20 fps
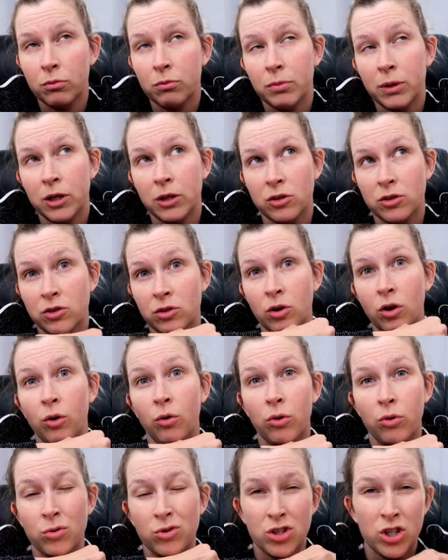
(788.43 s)
because you go
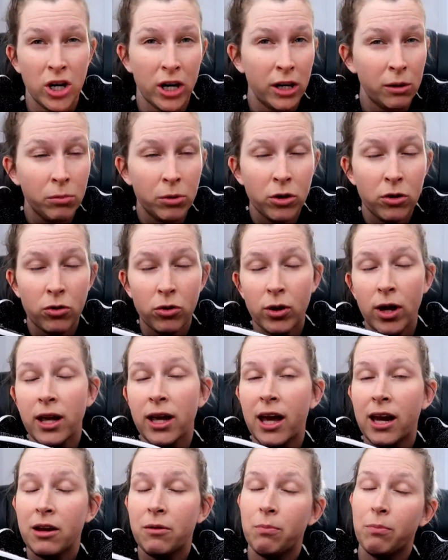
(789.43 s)
through childbirth. You can
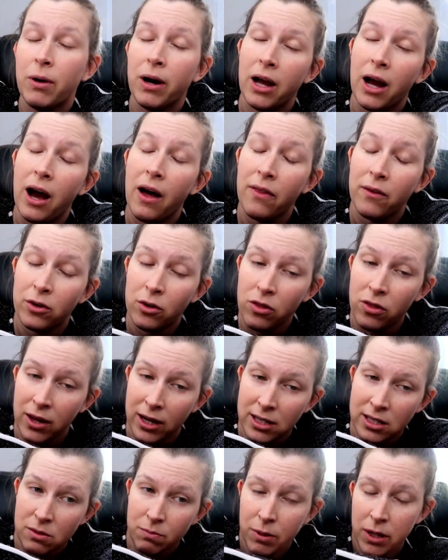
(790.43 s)
get it by other
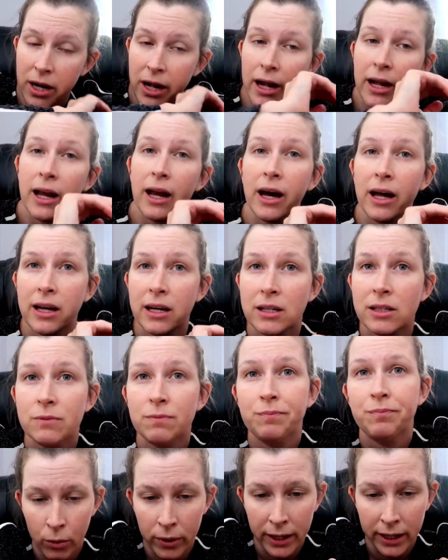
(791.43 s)
things, but I got it
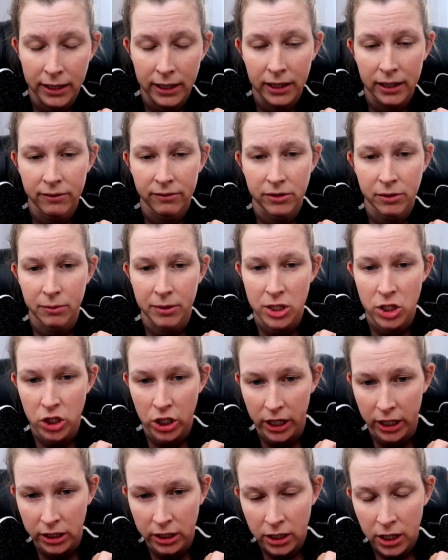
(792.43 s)
when I delivered my
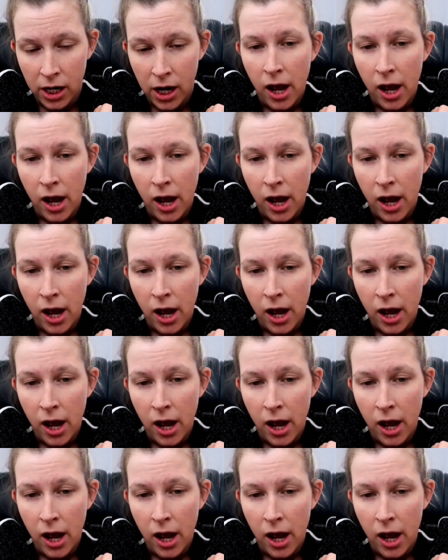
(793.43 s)
child.